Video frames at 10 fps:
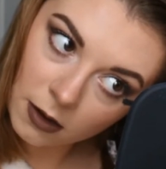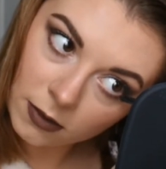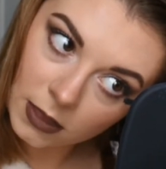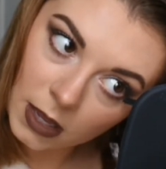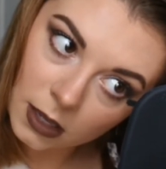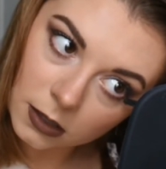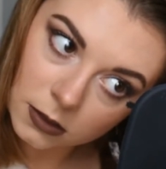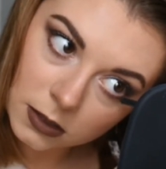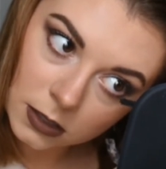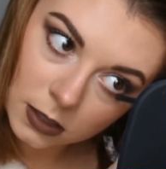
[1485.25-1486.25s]
of
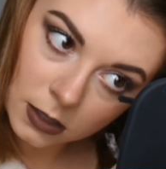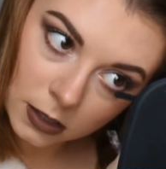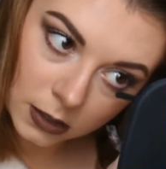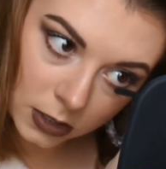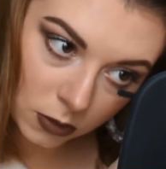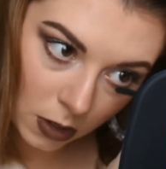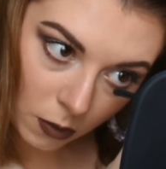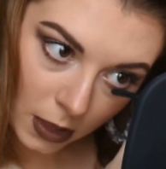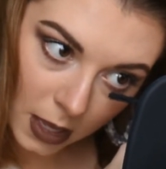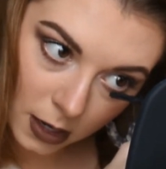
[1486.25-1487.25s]
things. Did you
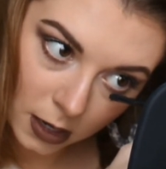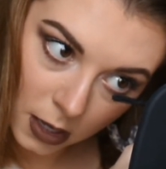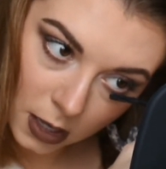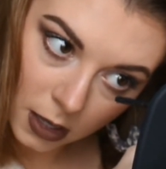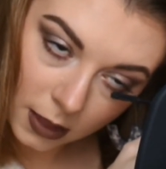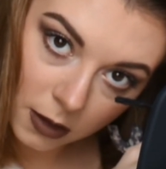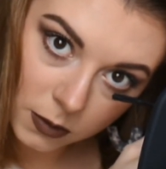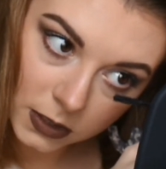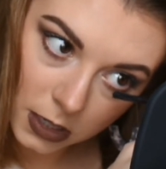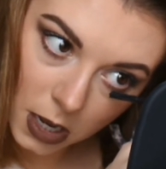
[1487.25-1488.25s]
know that? I think it
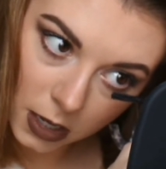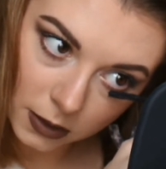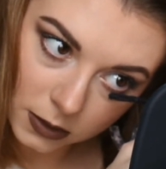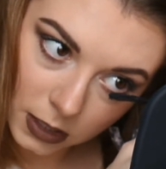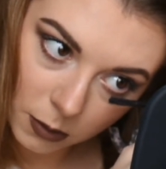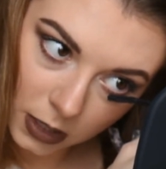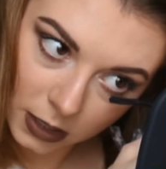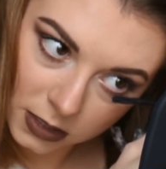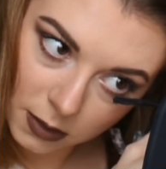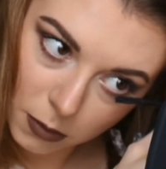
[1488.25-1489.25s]
was nuns. There were
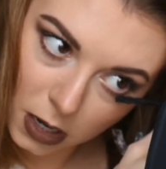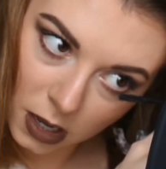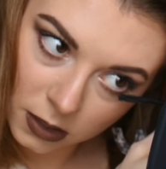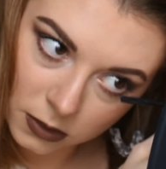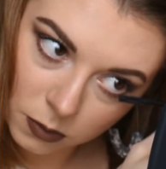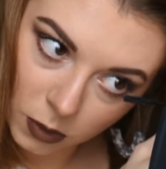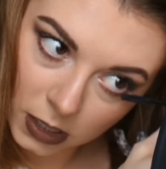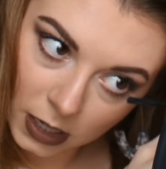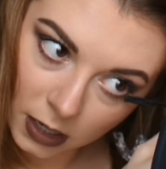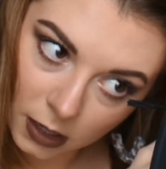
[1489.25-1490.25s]
like some nuns
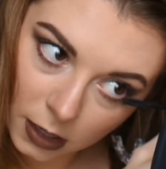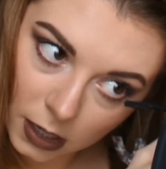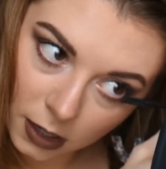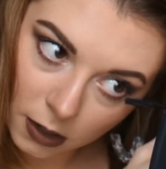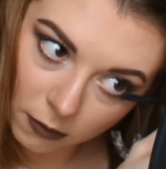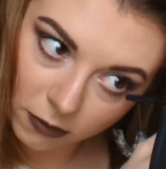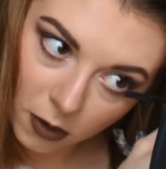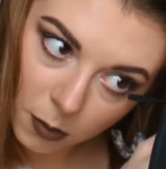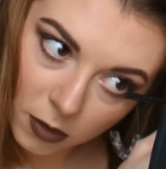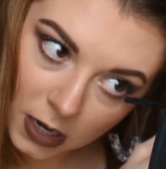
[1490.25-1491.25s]
working in an
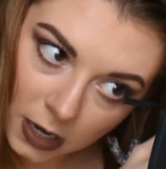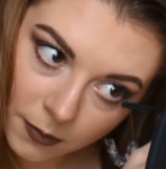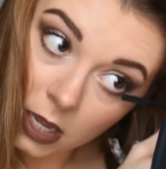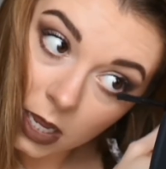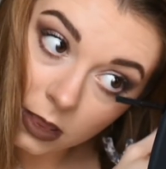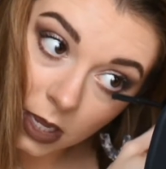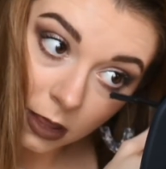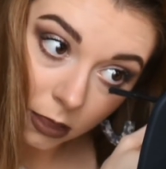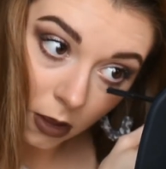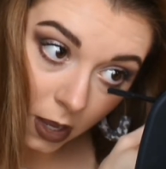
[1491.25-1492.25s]
infirmary, and
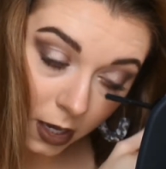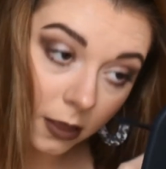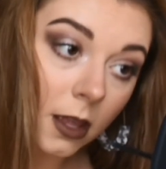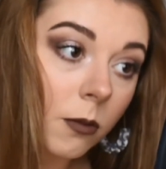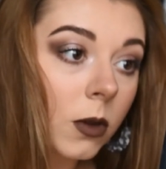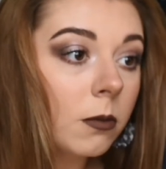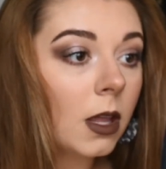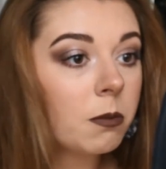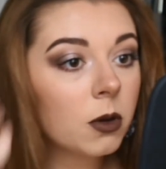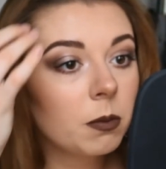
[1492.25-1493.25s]
they thought that when
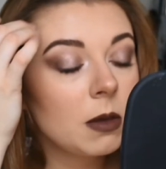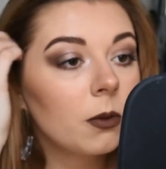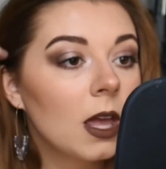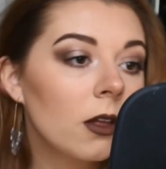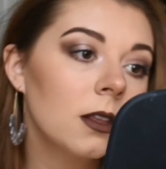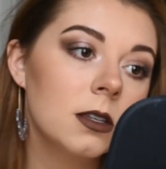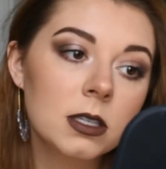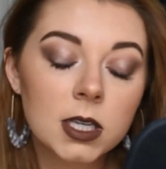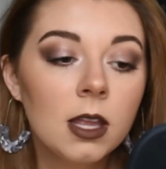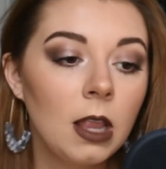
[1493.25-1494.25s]
they put people out in the
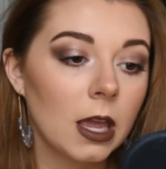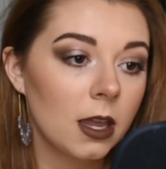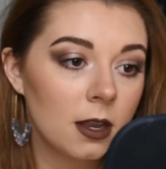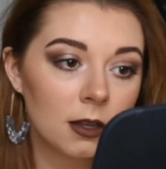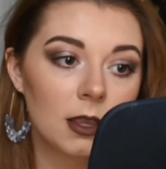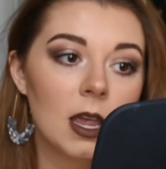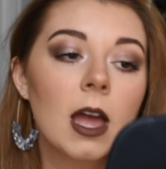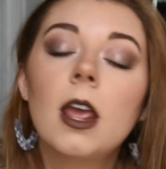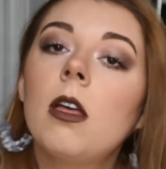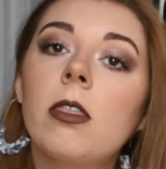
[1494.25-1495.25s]
sunlight, they
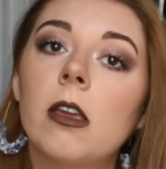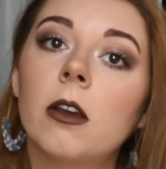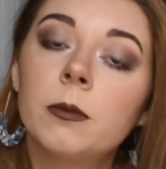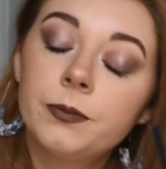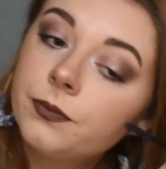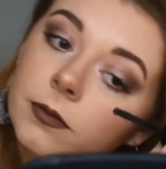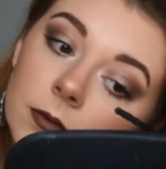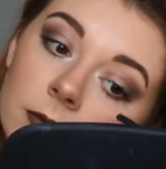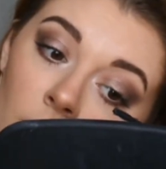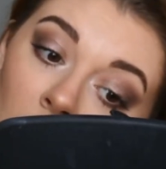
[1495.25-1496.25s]
got healthier.
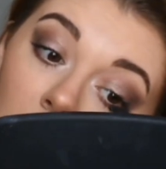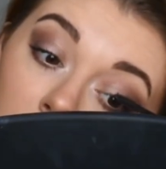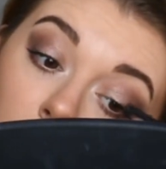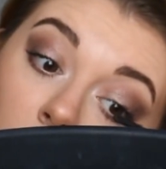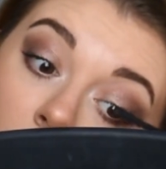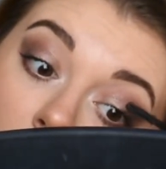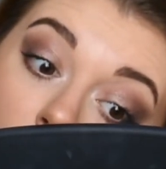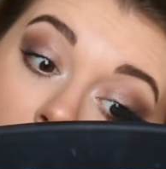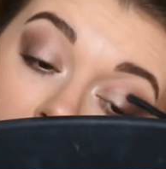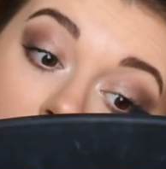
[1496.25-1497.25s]
And you wanna know
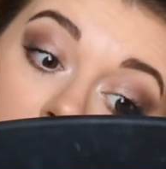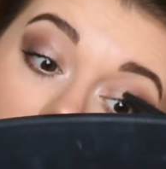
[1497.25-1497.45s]
what?